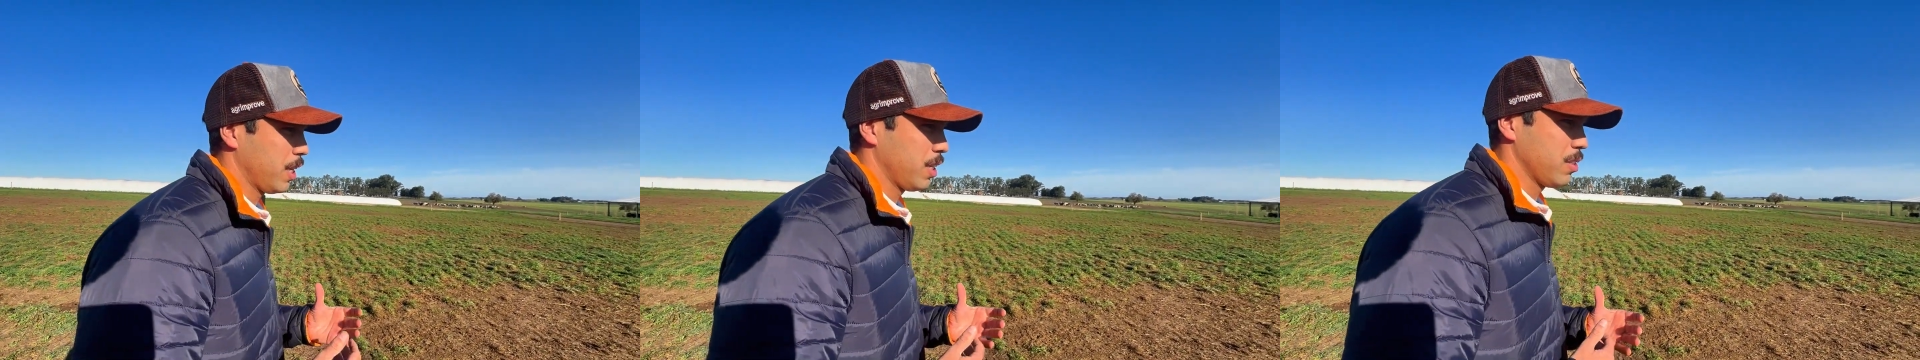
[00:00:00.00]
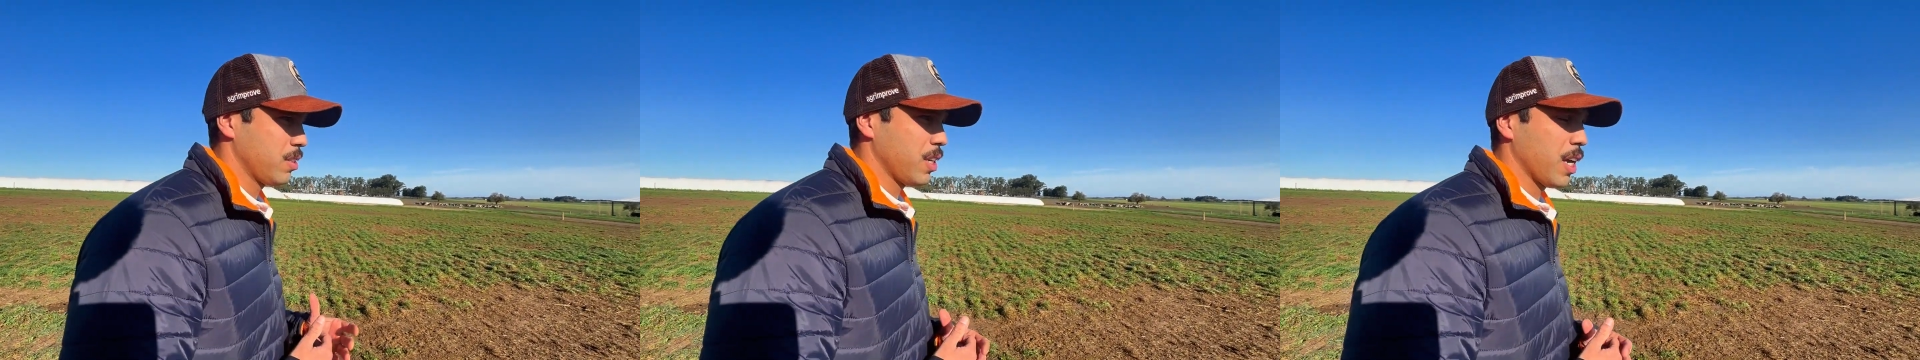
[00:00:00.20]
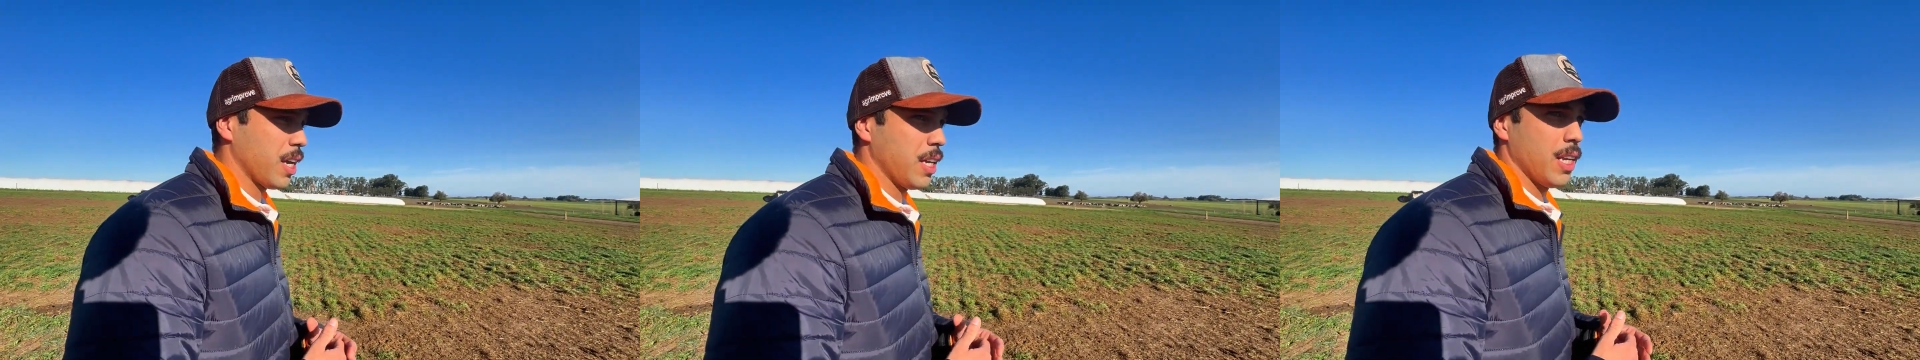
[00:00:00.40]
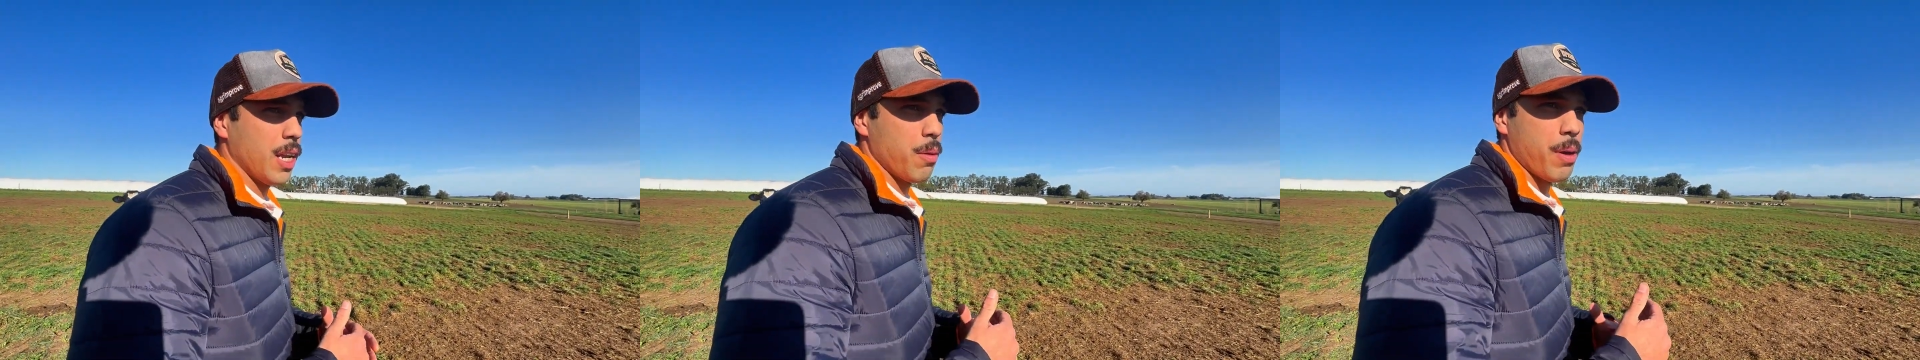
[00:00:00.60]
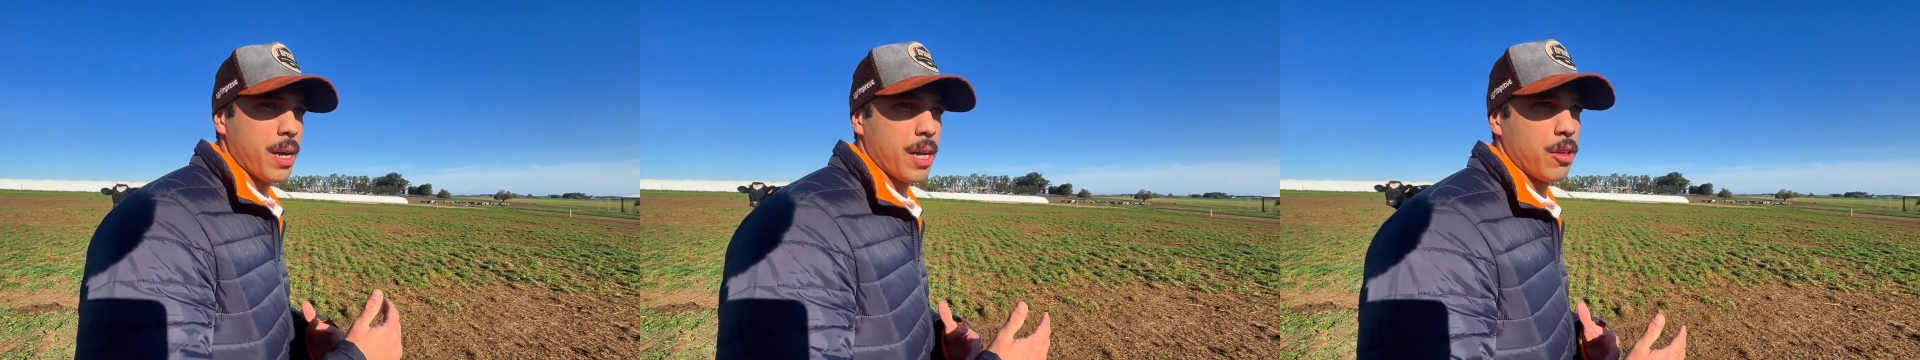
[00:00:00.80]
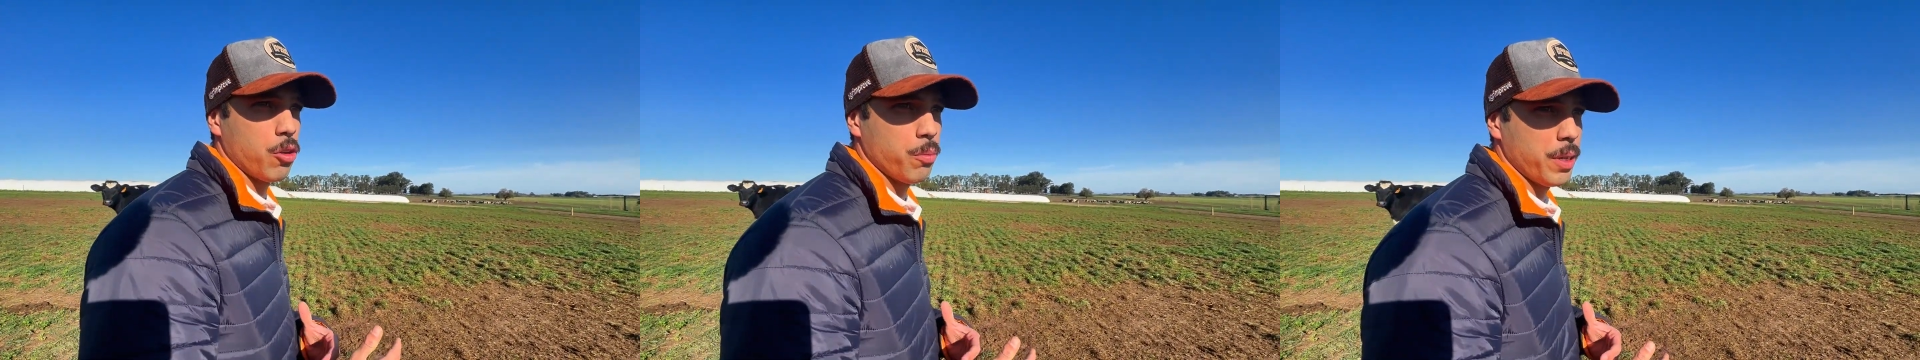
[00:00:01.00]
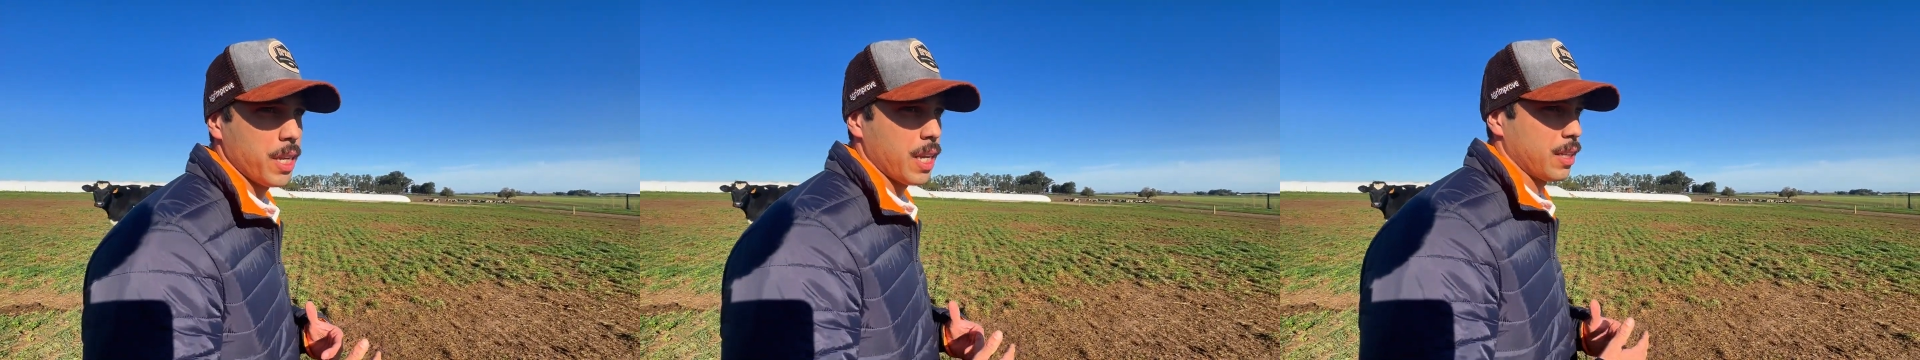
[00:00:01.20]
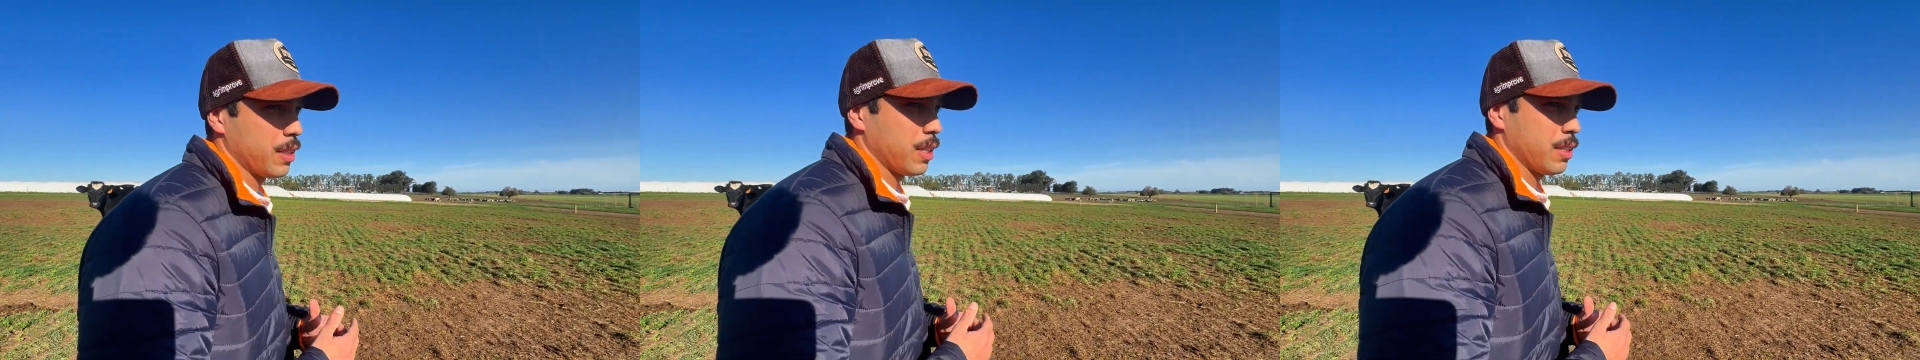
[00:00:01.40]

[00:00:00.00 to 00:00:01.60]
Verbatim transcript: constantly competing,